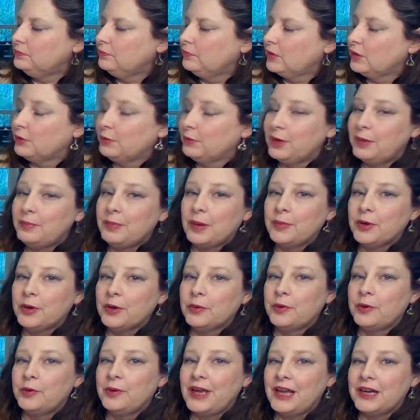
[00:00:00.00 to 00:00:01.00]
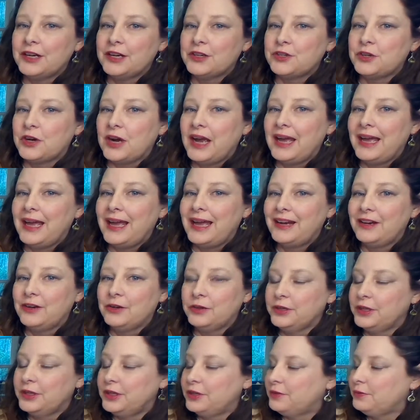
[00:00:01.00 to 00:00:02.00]
Remember when we had a triad and
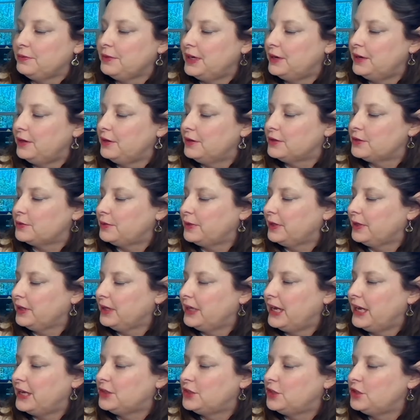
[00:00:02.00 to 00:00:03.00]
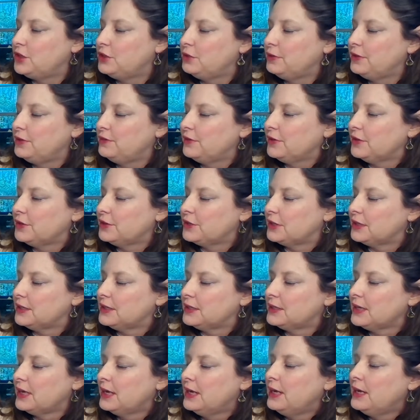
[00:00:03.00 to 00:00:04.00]
only 3 notes, we only had 2
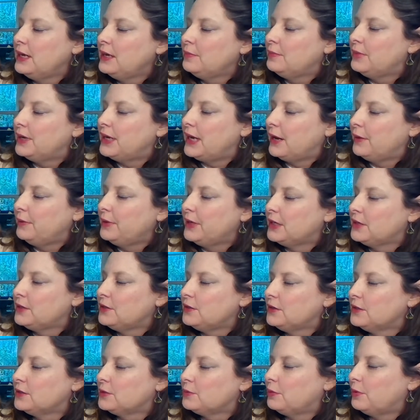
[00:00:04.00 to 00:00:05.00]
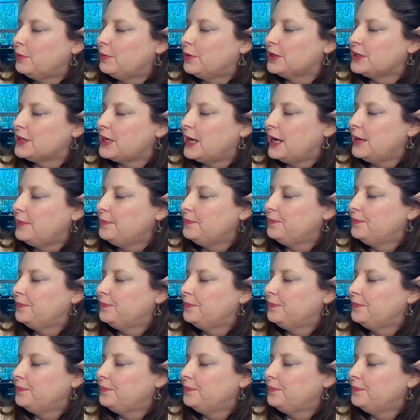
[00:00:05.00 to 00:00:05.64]
inversions. But now we can do this one more time.